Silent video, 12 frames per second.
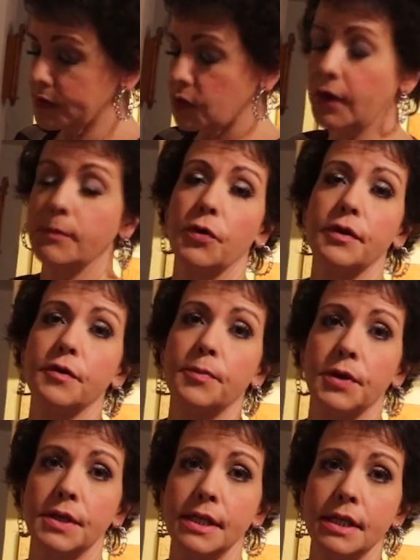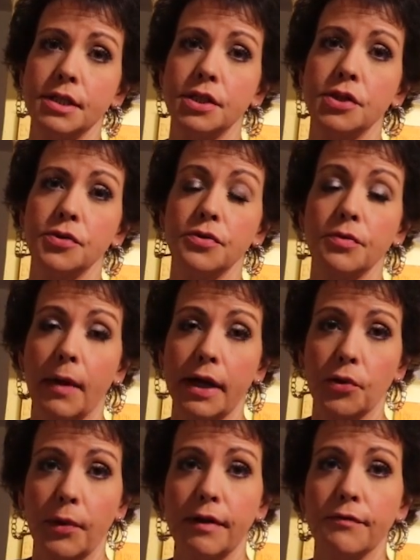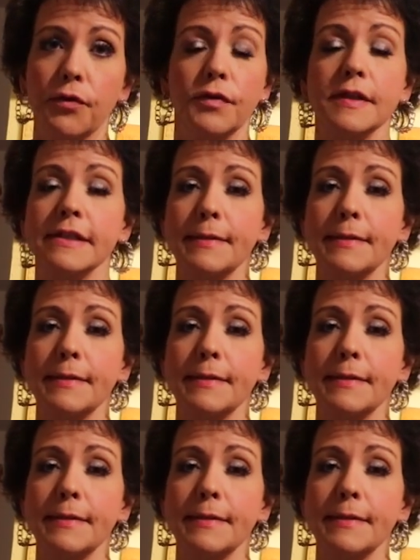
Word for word: so I'm going to put it into the microwave for this